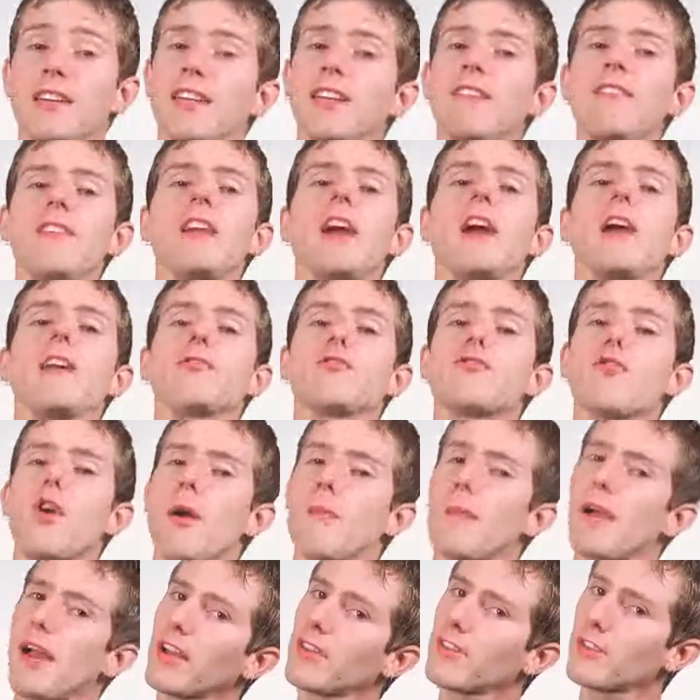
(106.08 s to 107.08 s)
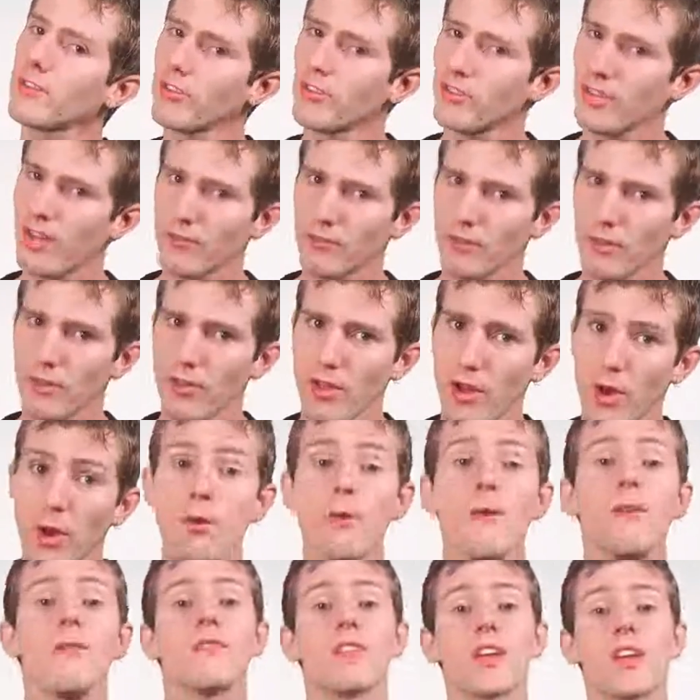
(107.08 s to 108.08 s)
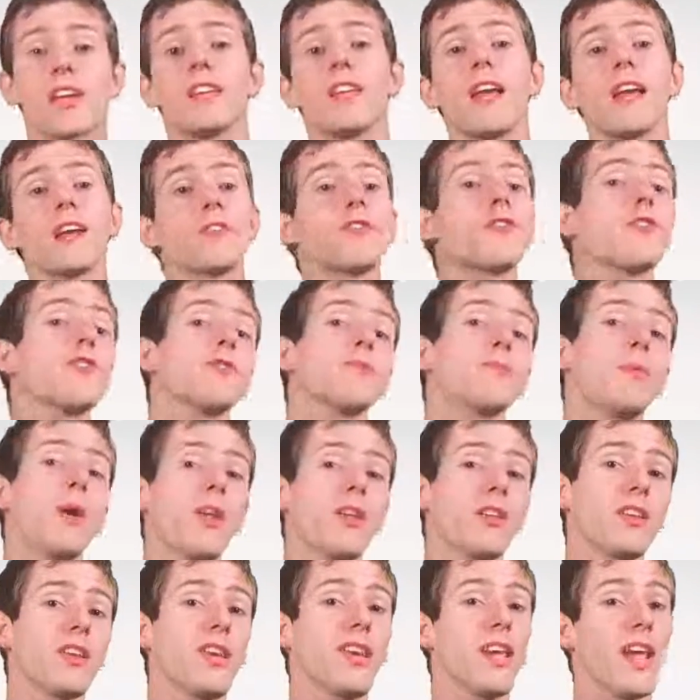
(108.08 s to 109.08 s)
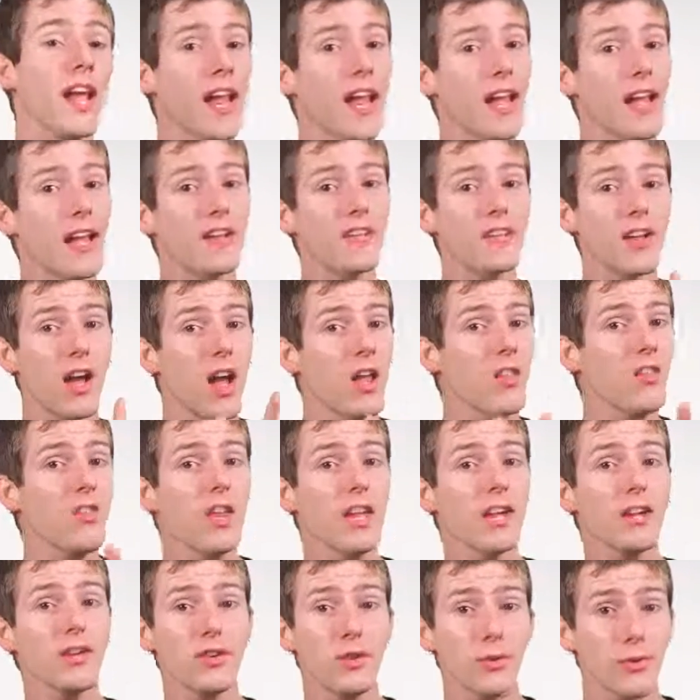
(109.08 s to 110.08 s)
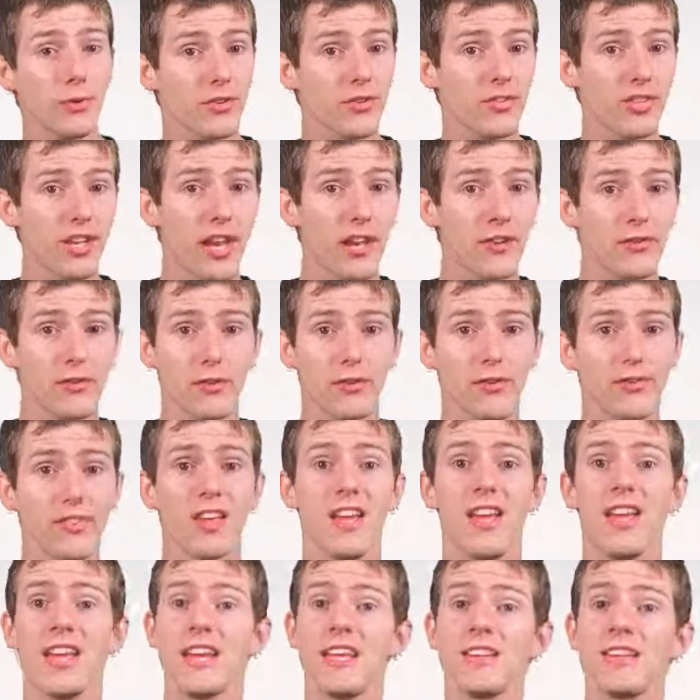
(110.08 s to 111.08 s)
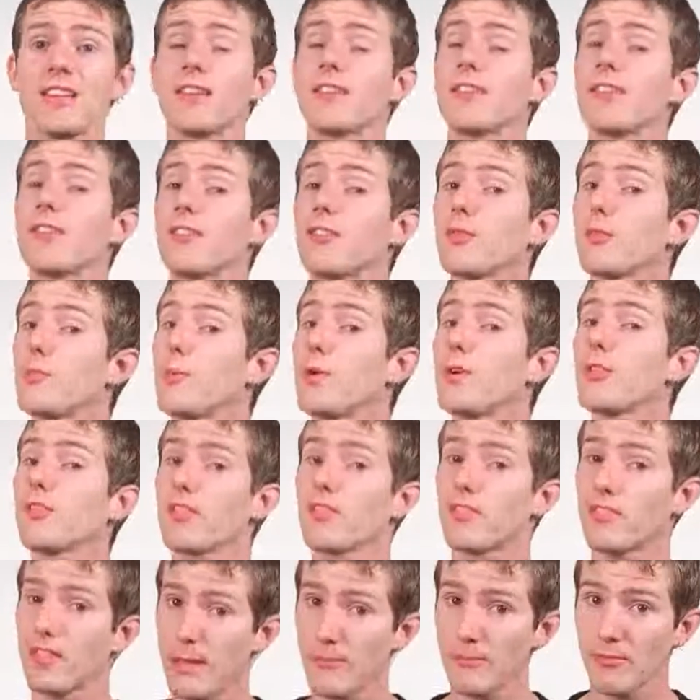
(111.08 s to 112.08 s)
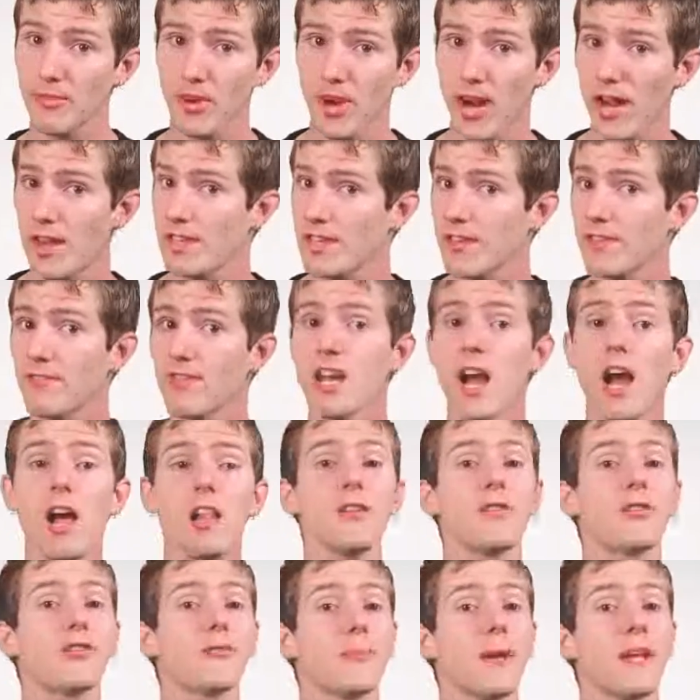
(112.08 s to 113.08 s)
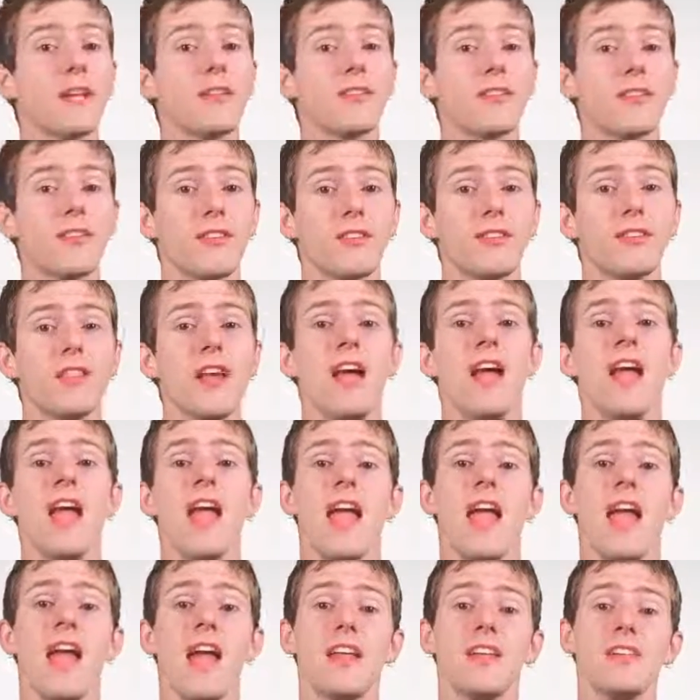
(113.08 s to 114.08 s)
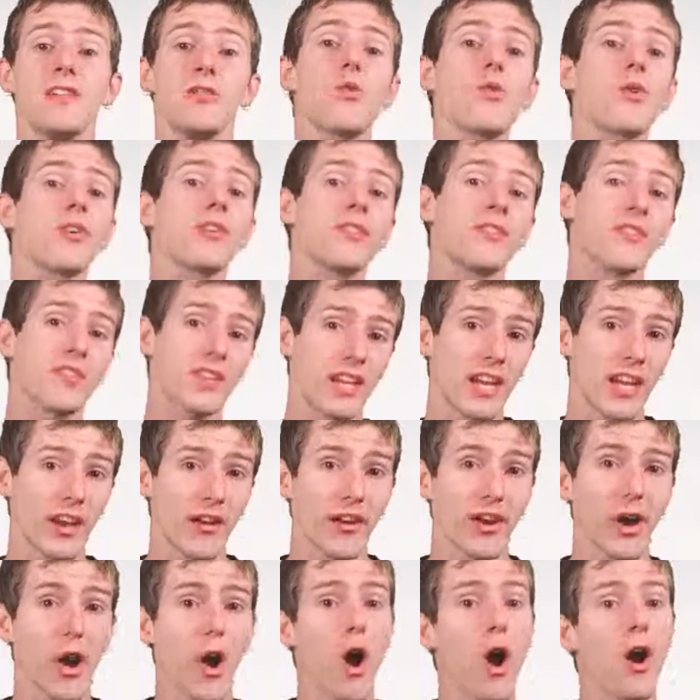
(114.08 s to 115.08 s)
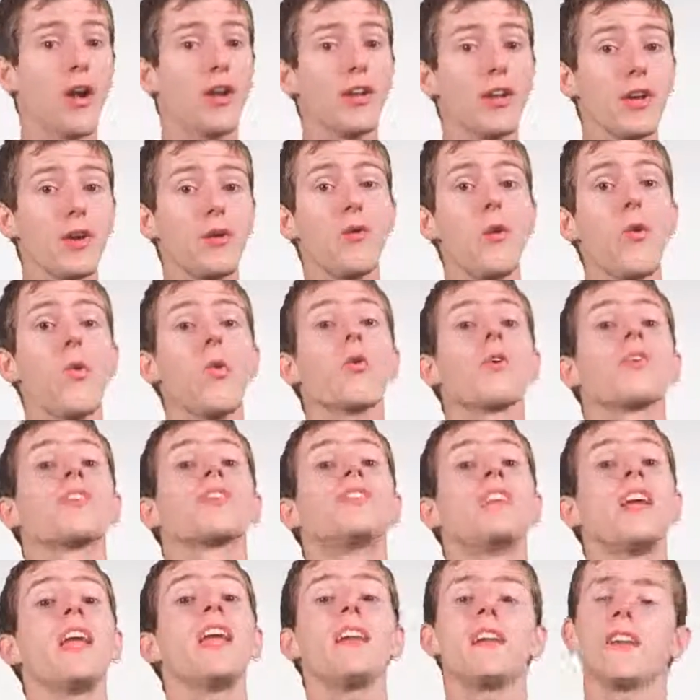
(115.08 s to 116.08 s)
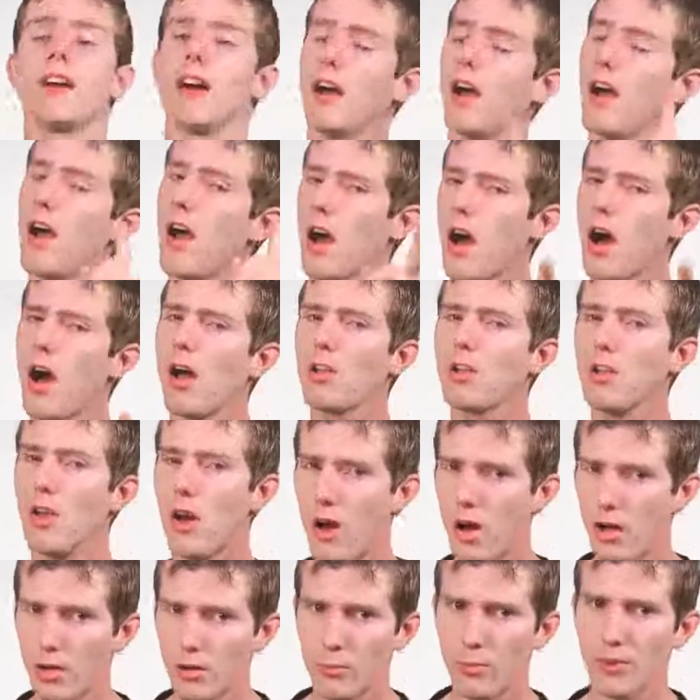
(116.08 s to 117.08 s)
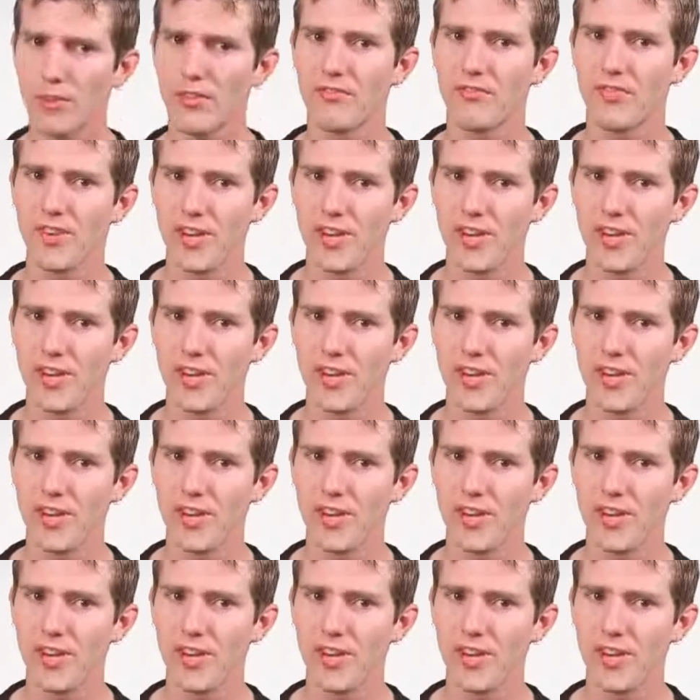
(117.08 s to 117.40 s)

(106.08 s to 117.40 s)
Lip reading: DVI's drawbacks are several though. The connector is bulky, and unlike newer standards, it doesn't support the same variety of color spaces, and nor does it carry audio or data along with